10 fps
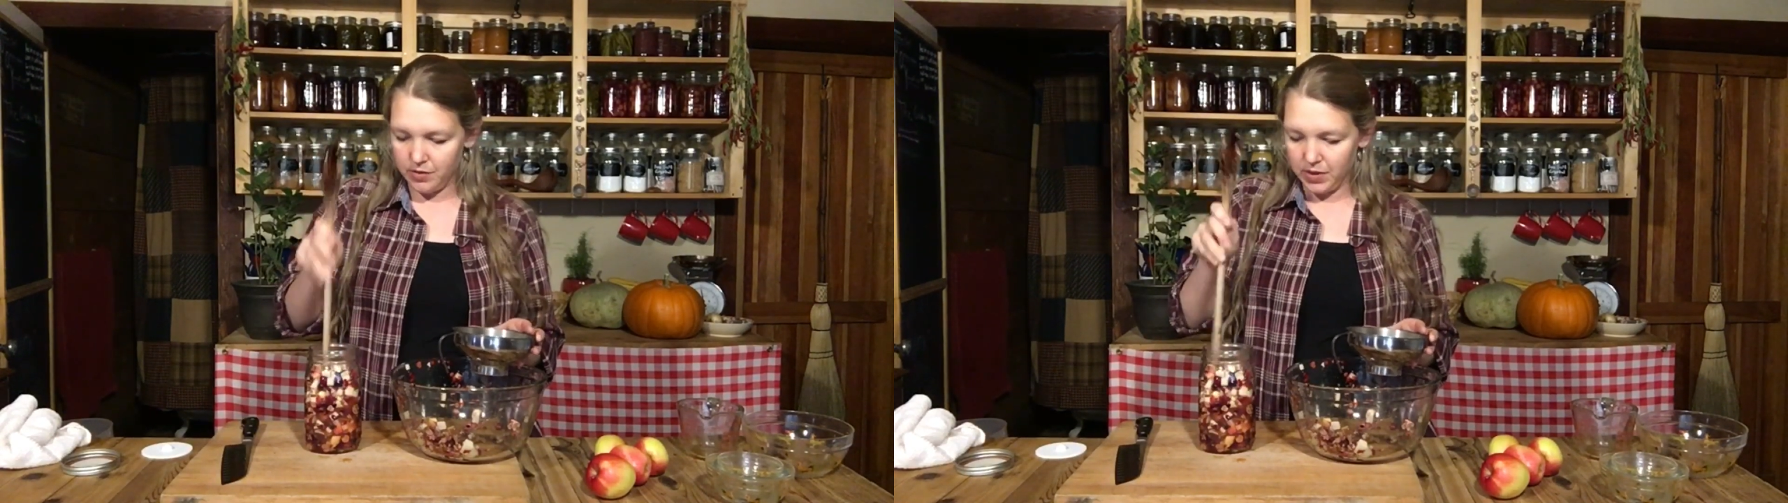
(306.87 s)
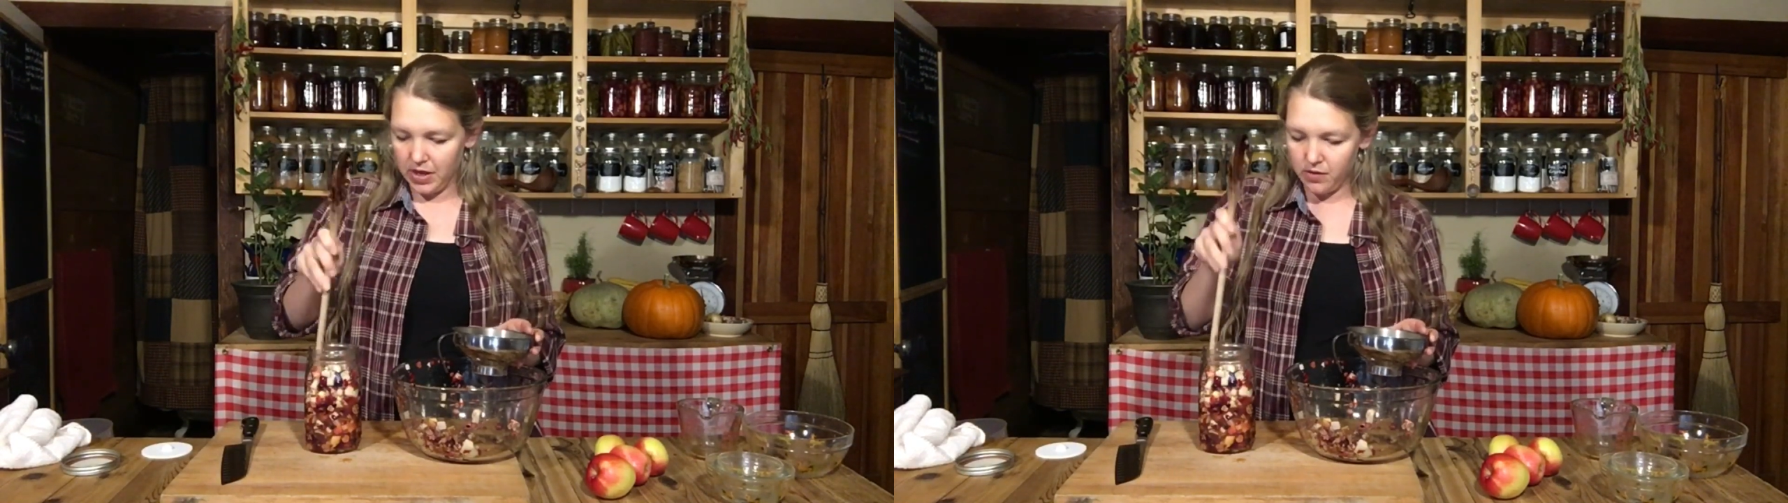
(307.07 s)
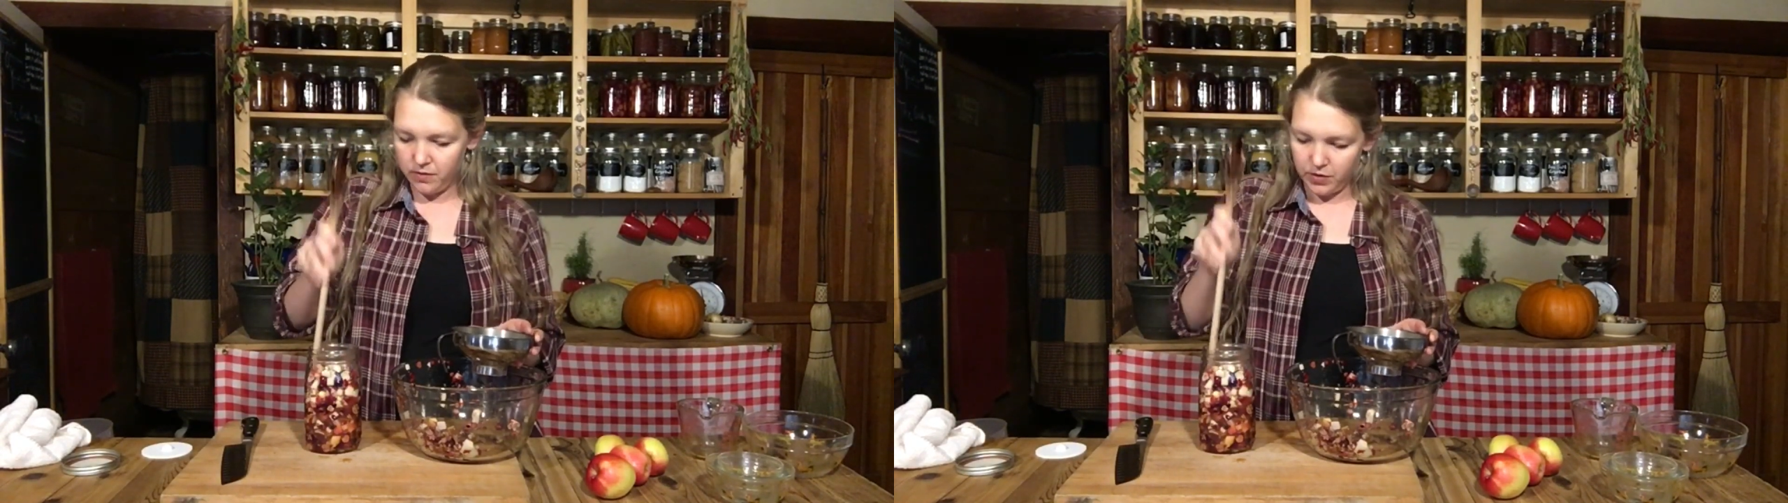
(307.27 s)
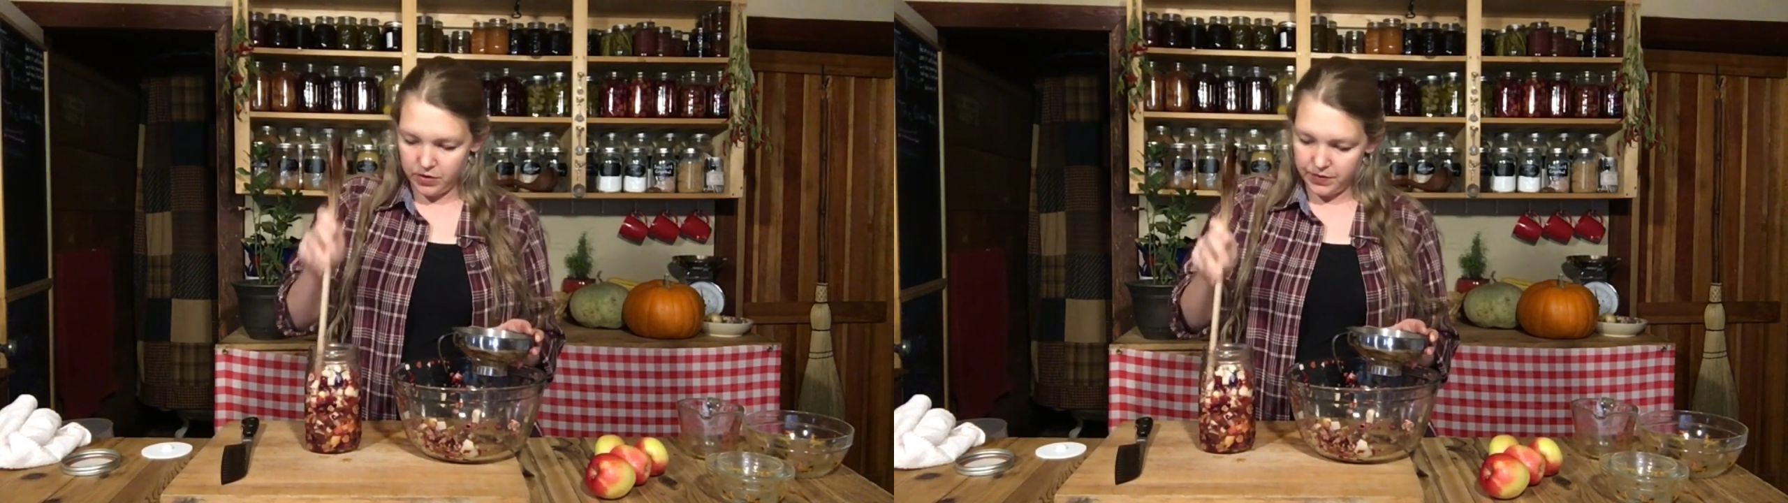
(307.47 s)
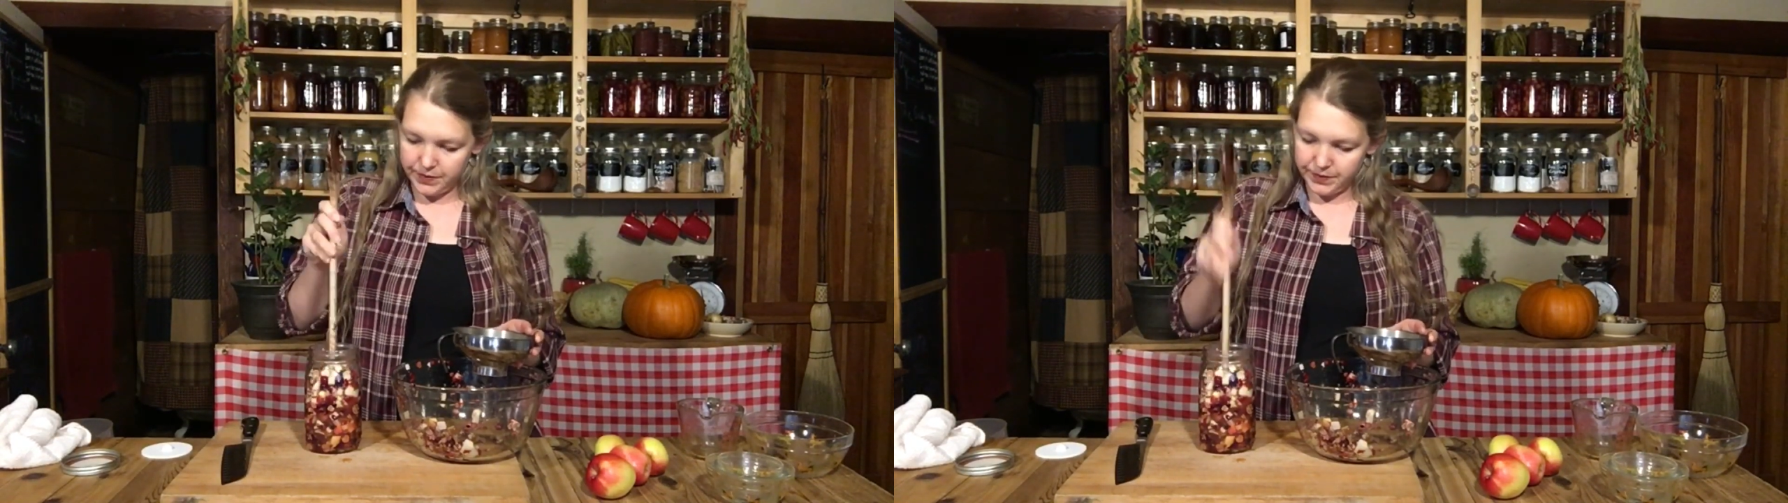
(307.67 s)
would be helpful.